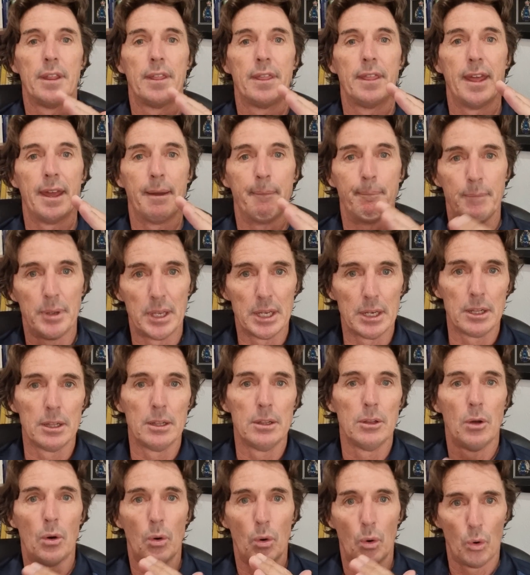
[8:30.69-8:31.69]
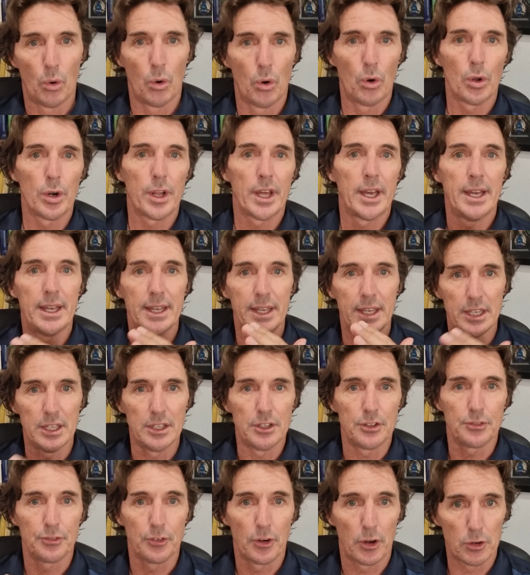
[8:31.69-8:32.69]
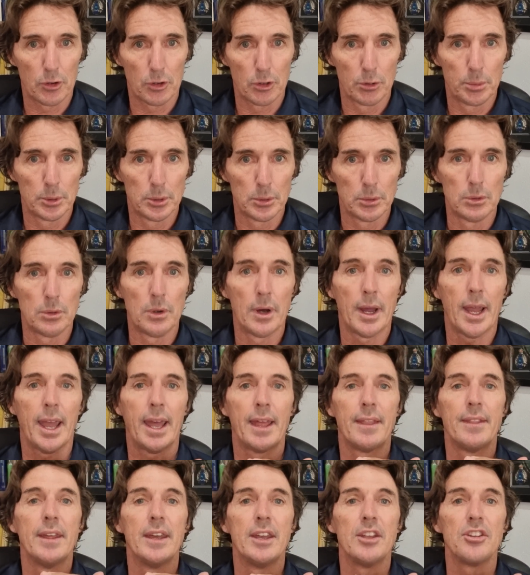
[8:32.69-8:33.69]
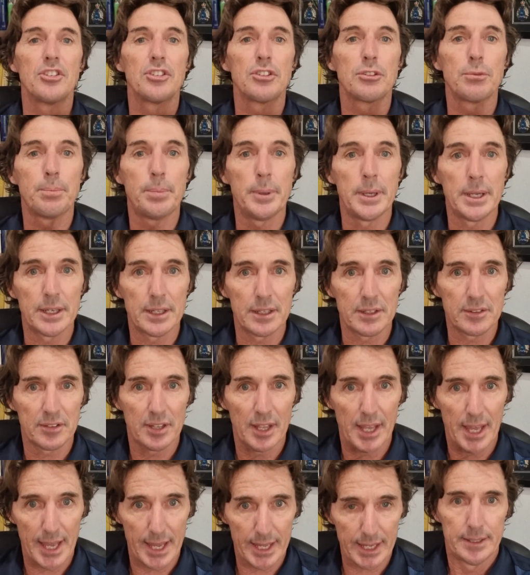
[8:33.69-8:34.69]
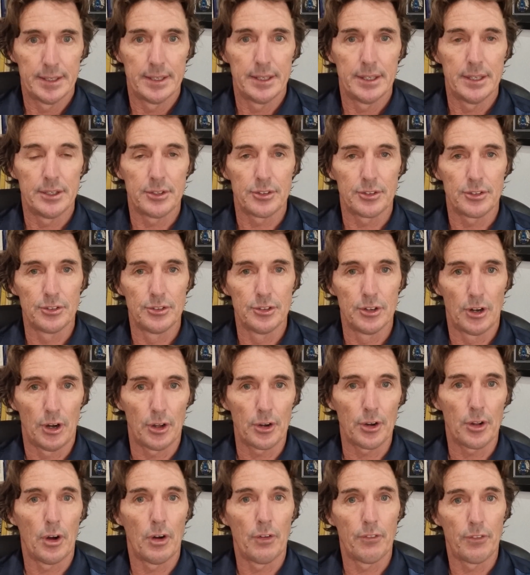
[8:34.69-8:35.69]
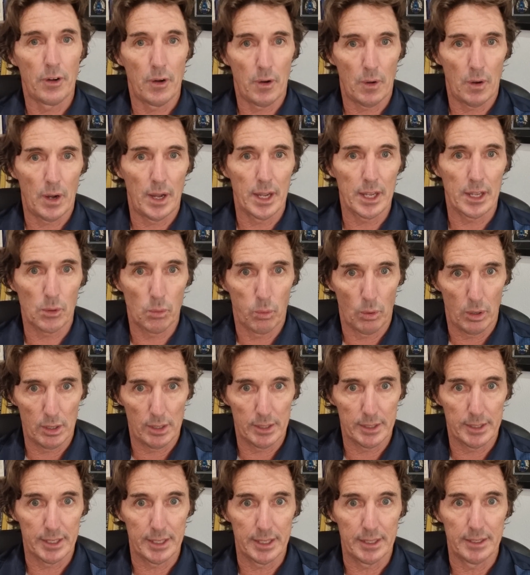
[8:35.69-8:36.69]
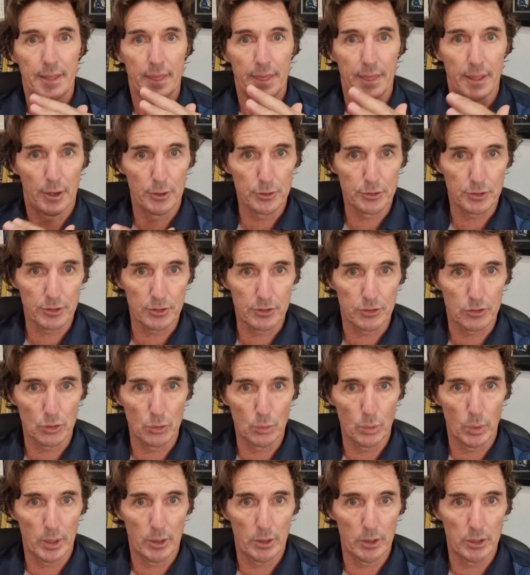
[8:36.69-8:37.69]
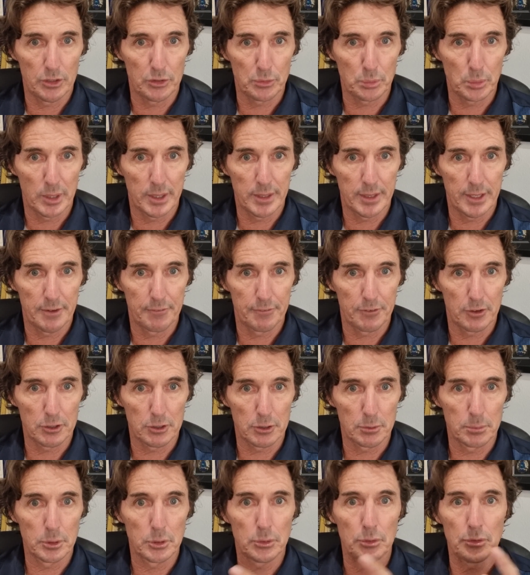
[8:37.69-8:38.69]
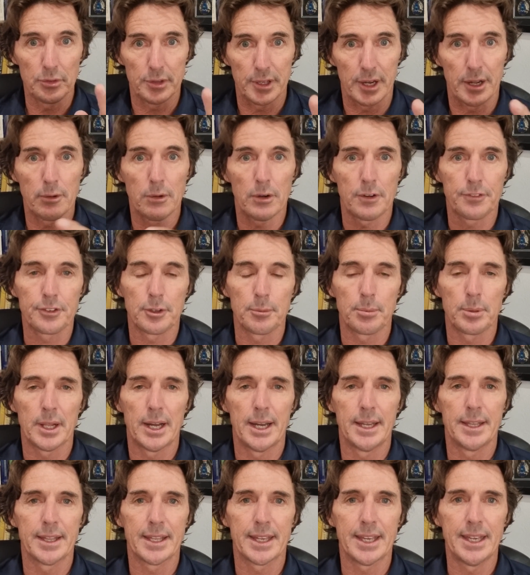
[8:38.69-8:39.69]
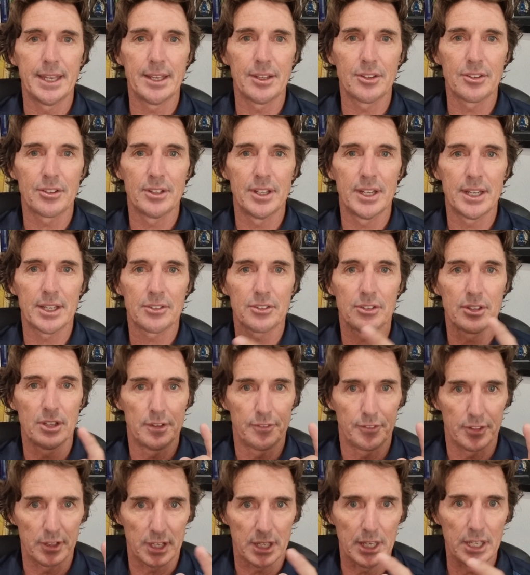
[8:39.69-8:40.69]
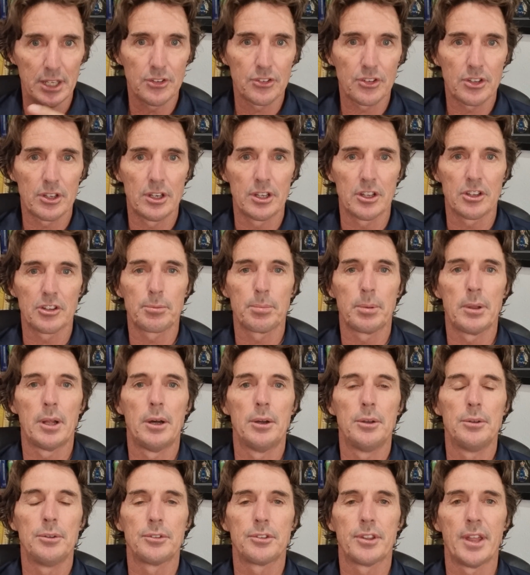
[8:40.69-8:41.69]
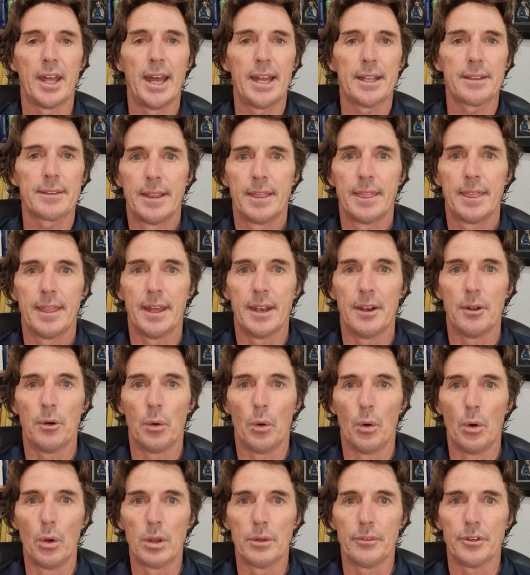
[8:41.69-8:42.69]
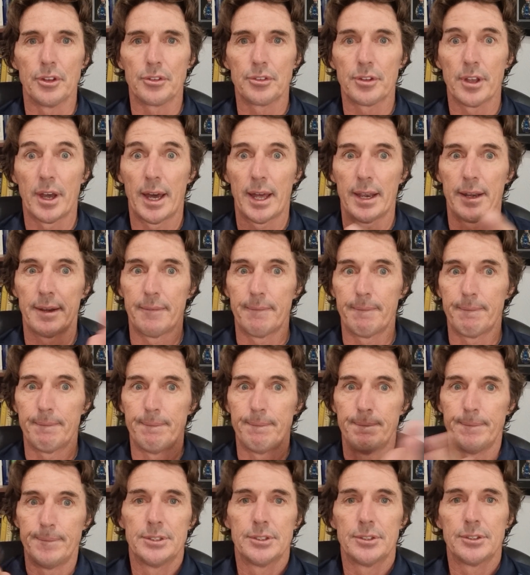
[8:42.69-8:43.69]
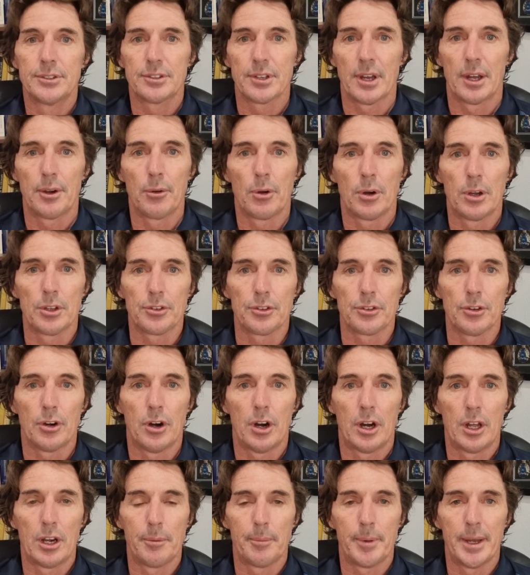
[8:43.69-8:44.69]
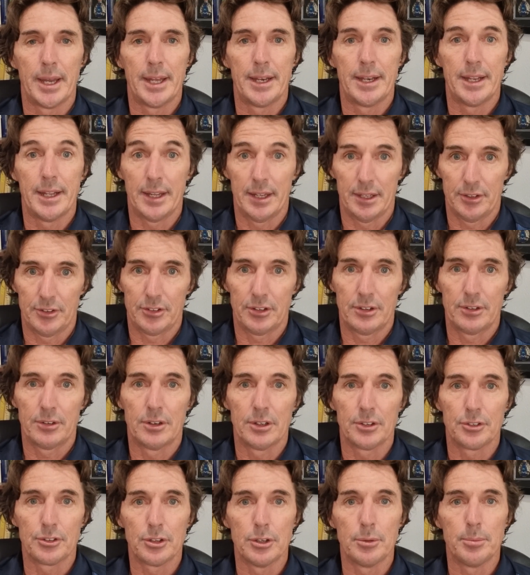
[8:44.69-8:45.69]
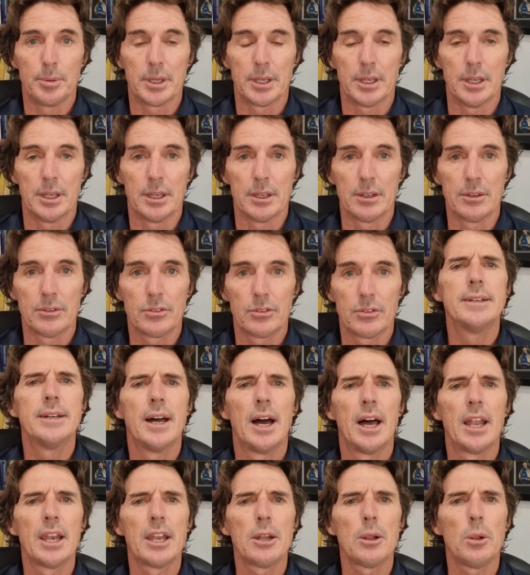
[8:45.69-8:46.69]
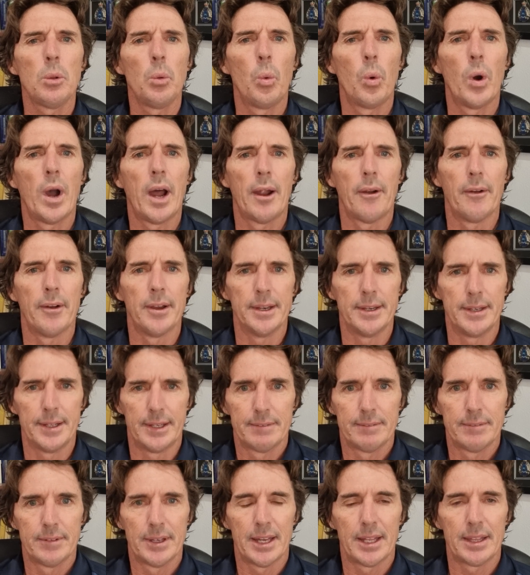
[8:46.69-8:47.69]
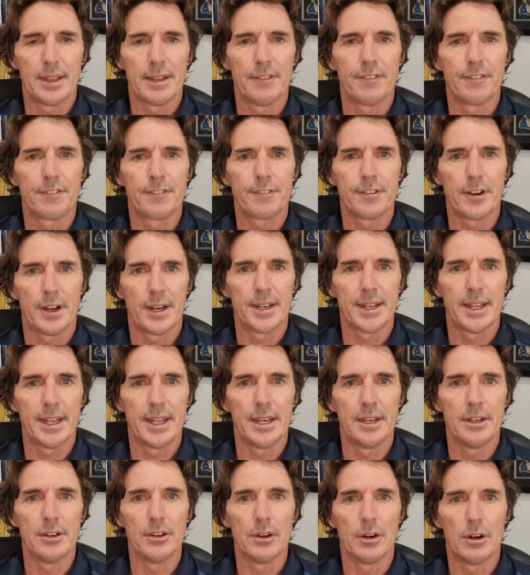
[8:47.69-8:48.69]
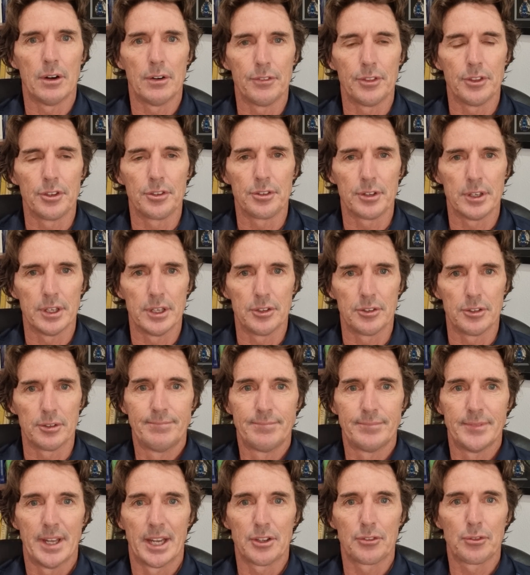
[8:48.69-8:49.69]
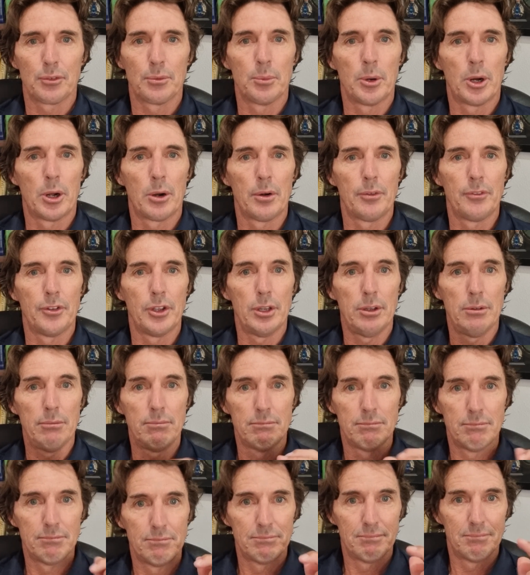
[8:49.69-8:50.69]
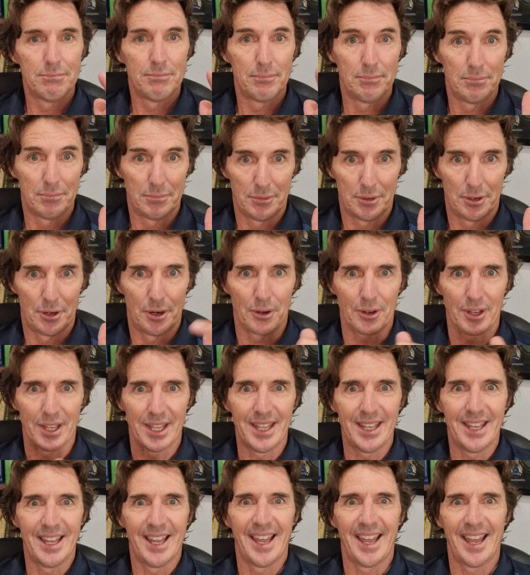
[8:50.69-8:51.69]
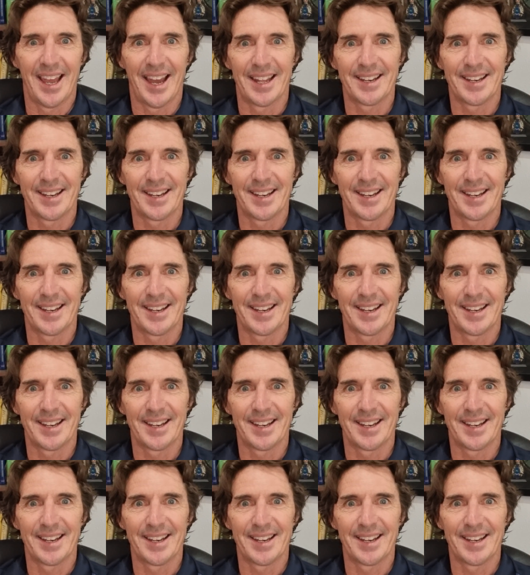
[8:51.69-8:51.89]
Their middle order is vulnerable, and their spin attack is not of high quality. Those are the two areas where they're vulnerable. They're off to play the Kings next. If the Kings can exploit that, then all of a sudden, Sunrisers Hyderabad and Chennai Super Kings a little worried at the front end of the season. Thanks for my review. Hoggy out.